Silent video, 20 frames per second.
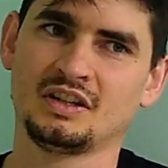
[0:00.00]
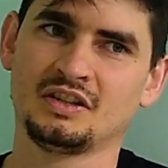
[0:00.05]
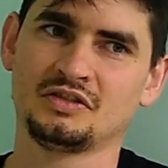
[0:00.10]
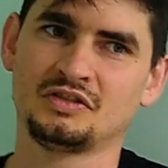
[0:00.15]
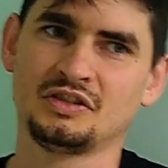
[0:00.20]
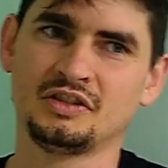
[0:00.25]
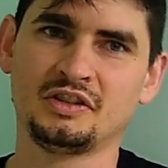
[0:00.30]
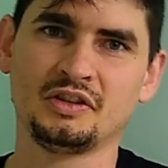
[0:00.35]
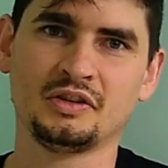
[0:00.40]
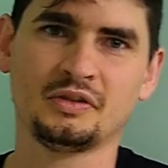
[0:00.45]

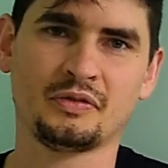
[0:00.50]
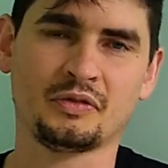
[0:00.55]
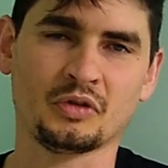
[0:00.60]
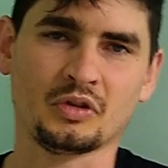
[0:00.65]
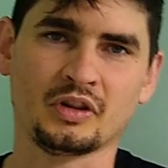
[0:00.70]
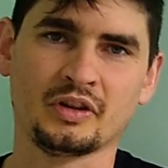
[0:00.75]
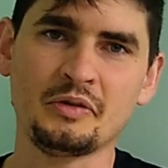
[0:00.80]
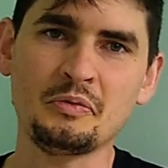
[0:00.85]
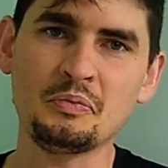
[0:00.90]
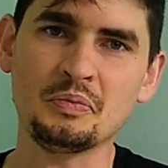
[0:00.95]
she's here for
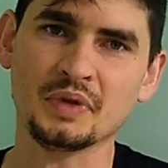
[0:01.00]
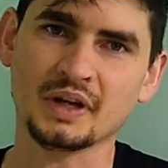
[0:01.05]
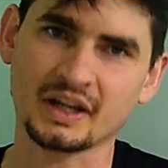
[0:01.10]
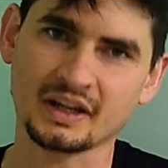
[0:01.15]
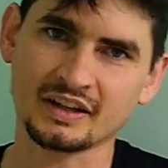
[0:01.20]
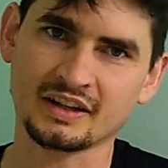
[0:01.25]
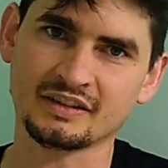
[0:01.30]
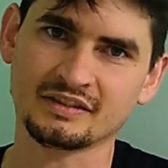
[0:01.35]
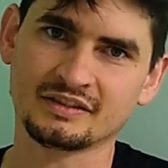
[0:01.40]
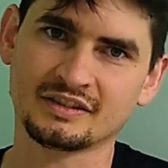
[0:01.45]
one
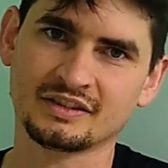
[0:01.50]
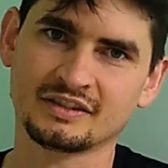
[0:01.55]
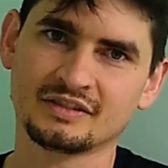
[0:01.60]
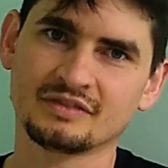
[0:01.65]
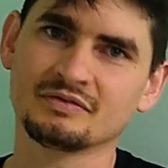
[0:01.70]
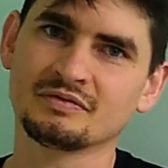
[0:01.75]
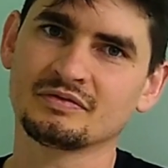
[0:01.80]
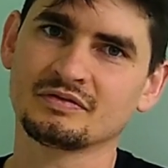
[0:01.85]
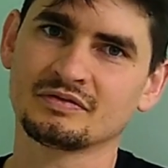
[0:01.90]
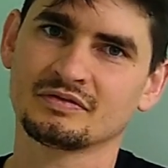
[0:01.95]
thing.
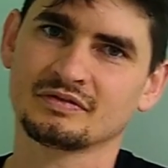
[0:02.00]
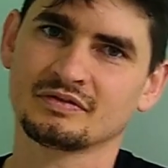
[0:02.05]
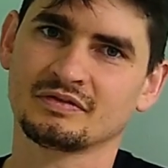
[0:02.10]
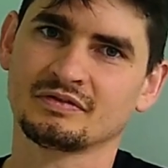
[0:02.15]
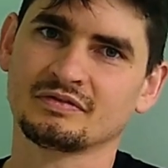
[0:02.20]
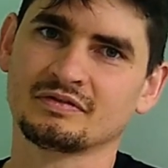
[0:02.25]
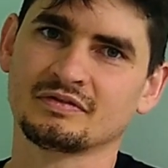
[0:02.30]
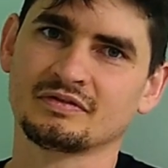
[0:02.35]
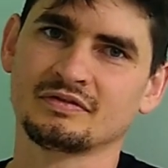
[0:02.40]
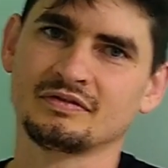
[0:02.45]
It's, it